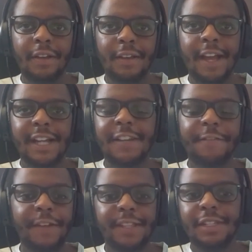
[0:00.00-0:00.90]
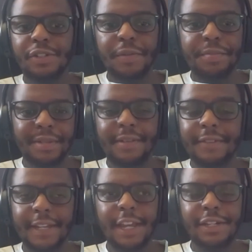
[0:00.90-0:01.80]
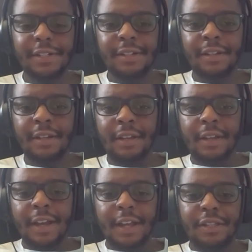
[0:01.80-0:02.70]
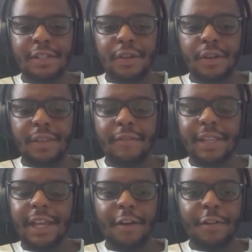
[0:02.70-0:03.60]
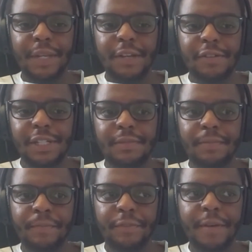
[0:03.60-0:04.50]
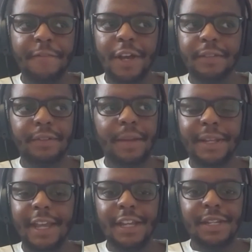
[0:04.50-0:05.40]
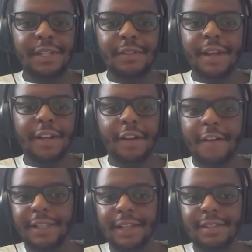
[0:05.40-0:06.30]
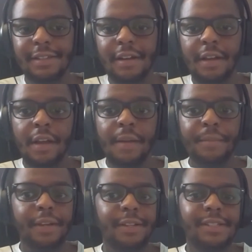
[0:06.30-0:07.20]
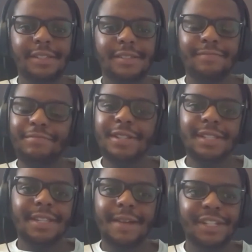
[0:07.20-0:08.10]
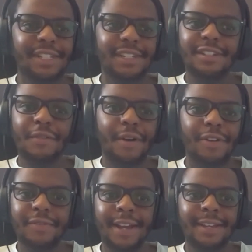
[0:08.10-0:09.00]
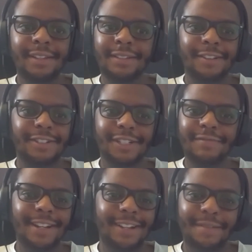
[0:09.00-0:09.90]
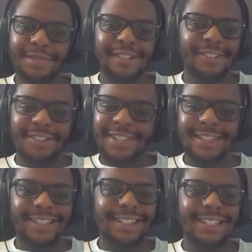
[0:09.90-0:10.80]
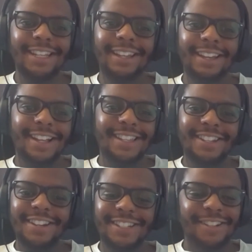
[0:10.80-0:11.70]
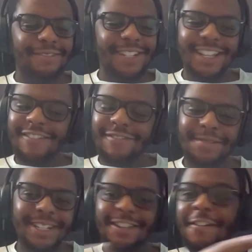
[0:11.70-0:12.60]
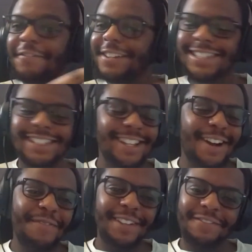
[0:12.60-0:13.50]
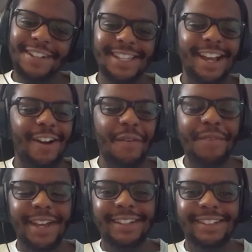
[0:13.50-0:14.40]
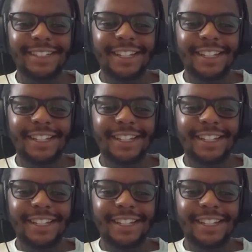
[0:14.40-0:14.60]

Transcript: actually fits a job specification. And so that really helped me just with my first few applications writing a cover letter, because most of the time I just didn't know what I was writing. I was just writing absolute nonsense. And so they would tell me, I remember you've got to fix this up and fix that up. And